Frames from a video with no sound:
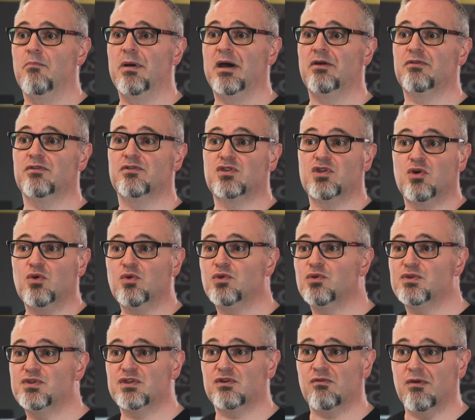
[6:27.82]
about
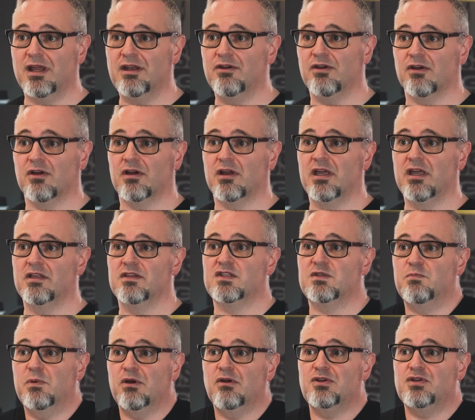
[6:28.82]
total surrender
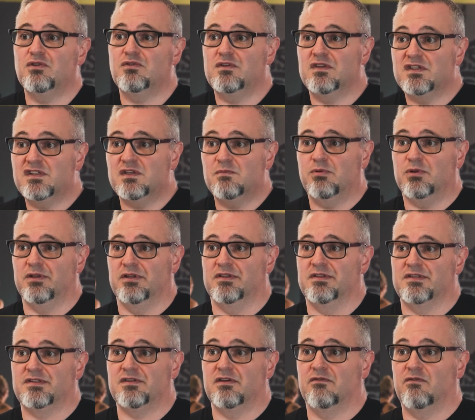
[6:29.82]
and spiritual
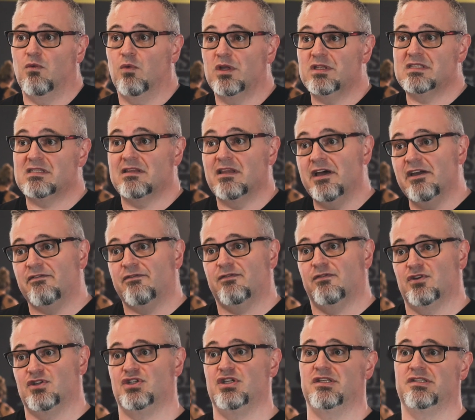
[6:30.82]
disciplines of one's
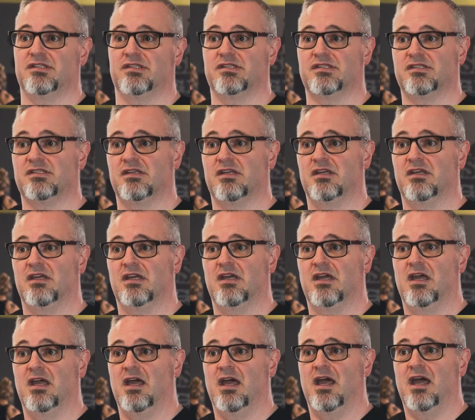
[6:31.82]
life for Jesus?
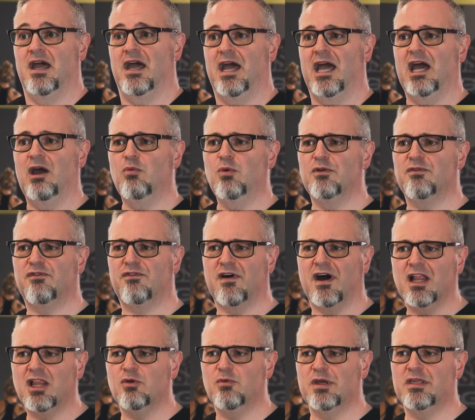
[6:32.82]
How would
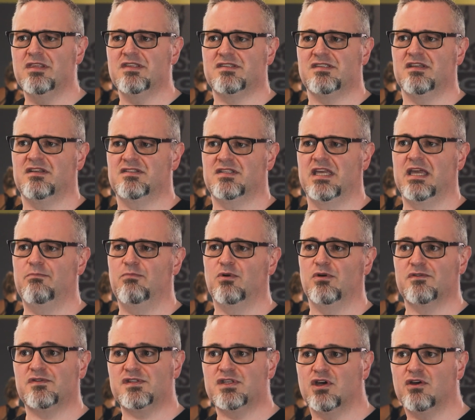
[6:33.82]
following this
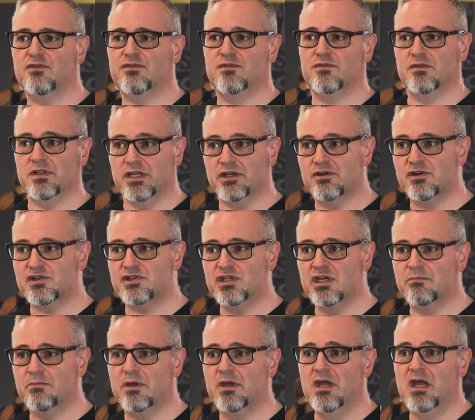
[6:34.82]
example of
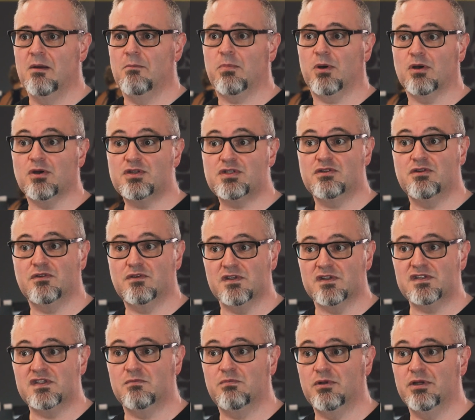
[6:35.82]
self-leadership, personal
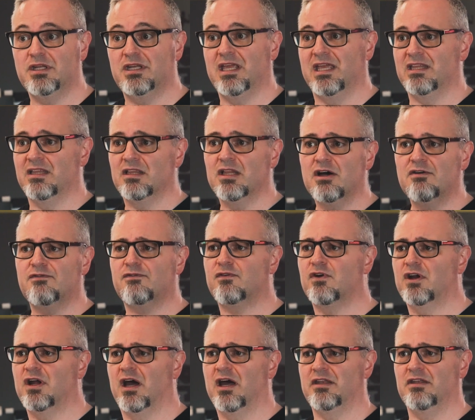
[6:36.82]
discipline, and love
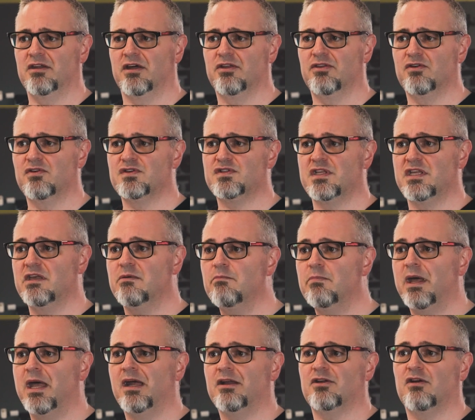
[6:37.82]
for God and others
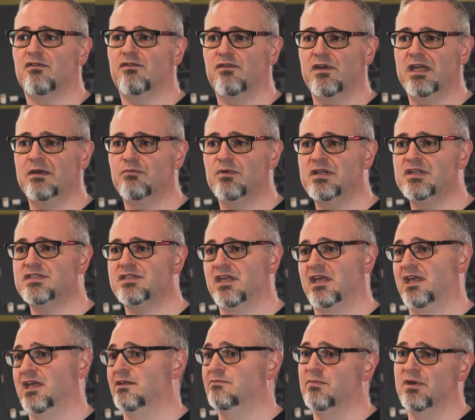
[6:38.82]
impact our families
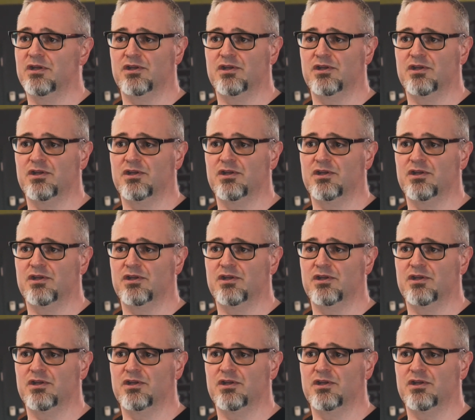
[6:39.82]
and